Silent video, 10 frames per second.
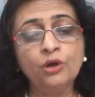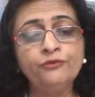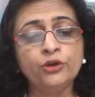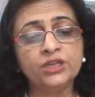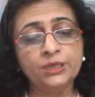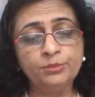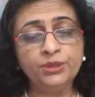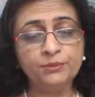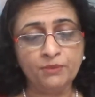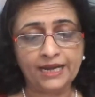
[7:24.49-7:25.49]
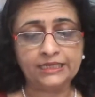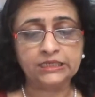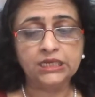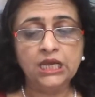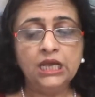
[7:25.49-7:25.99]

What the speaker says: of or keep in mind,